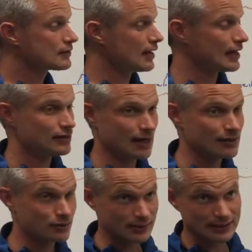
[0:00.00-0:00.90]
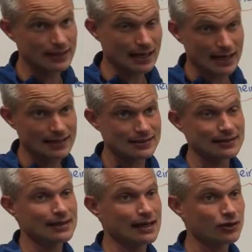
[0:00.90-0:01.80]
and you're inland
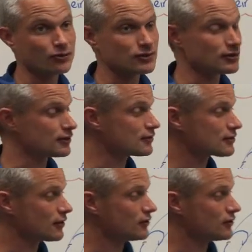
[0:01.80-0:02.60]
in that continent, so